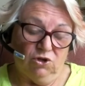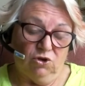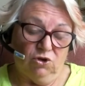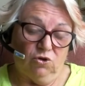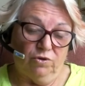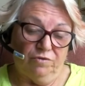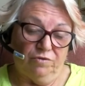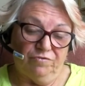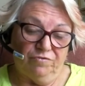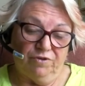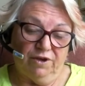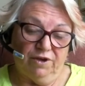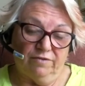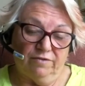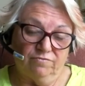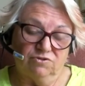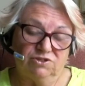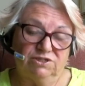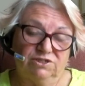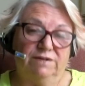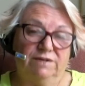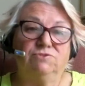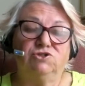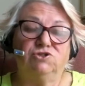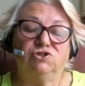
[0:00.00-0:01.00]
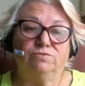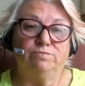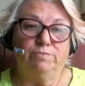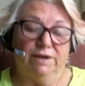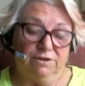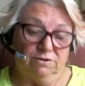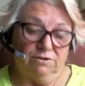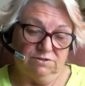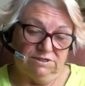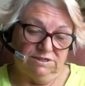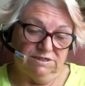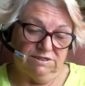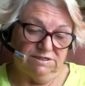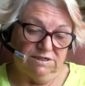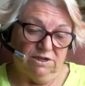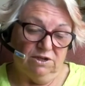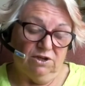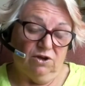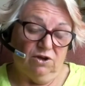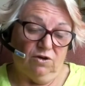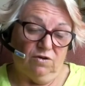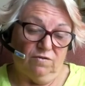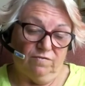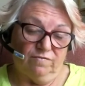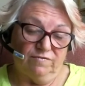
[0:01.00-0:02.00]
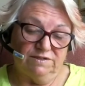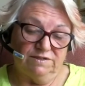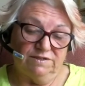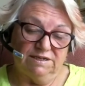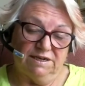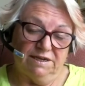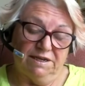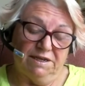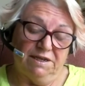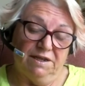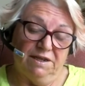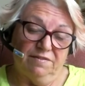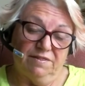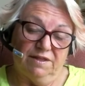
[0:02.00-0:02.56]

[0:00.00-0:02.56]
or if you have redemption penalties, obviously